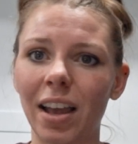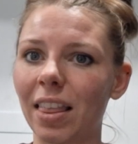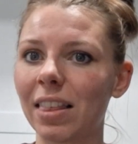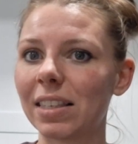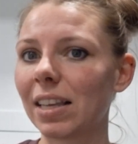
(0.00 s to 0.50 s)

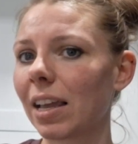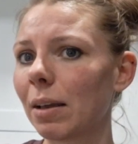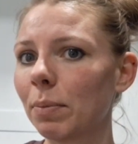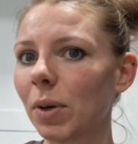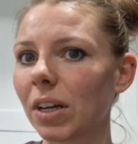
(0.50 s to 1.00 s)
In the
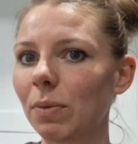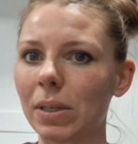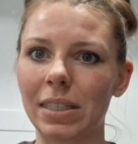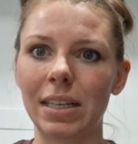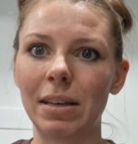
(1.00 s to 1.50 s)
2nd book,
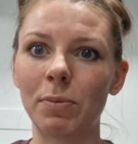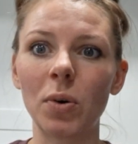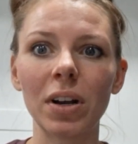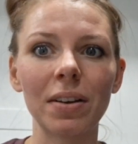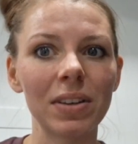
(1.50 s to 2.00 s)
we see
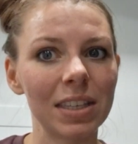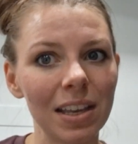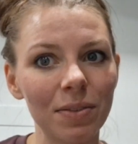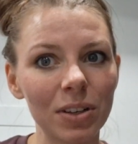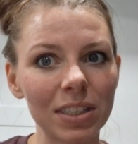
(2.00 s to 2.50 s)
more of his
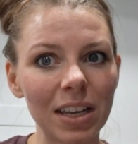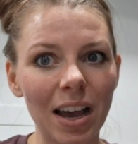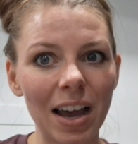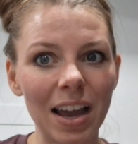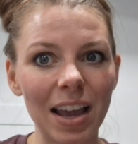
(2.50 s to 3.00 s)
evil
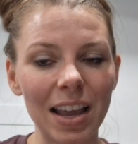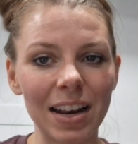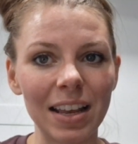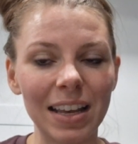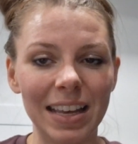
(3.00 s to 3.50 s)

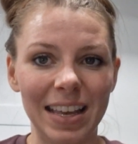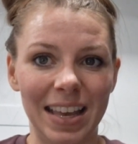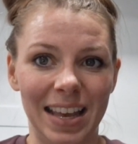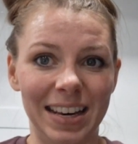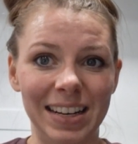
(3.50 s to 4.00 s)
side
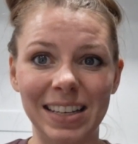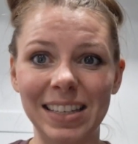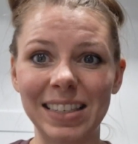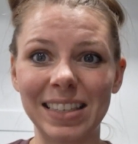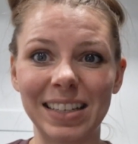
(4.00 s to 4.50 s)
and
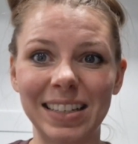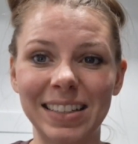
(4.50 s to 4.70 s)
his